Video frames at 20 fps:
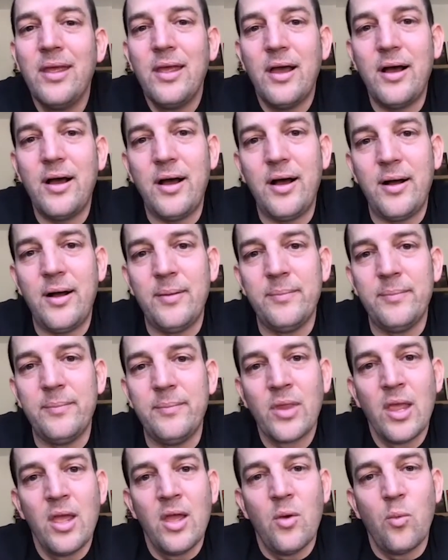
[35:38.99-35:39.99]

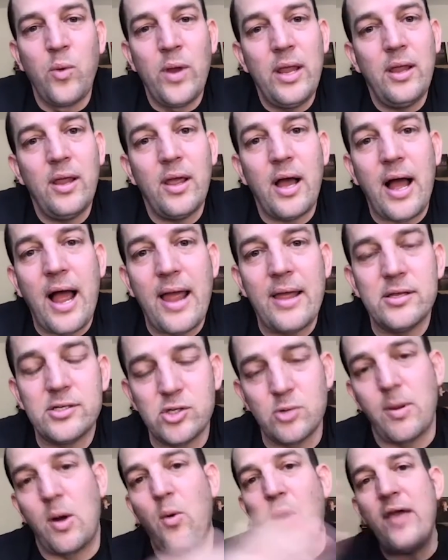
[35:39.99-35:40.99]
So
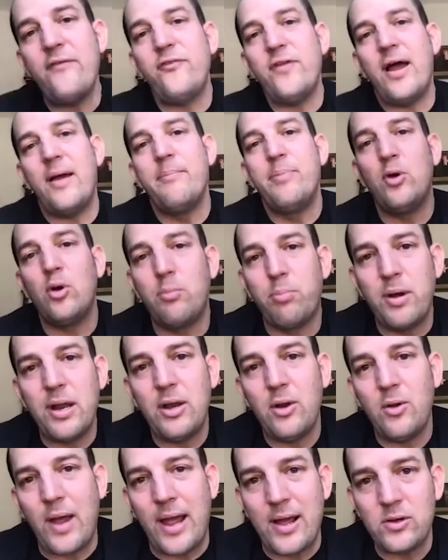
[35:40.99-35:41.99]
my wife and I built a brand
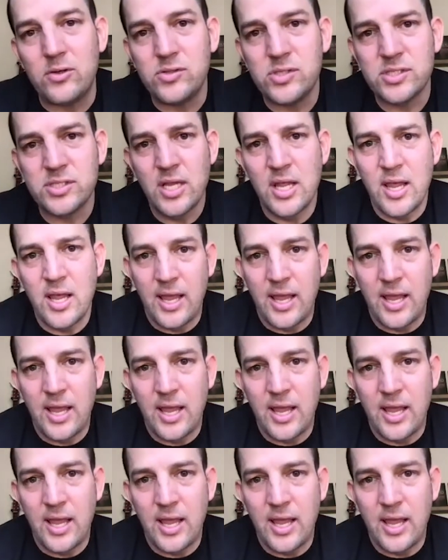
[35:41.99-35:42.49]
new house,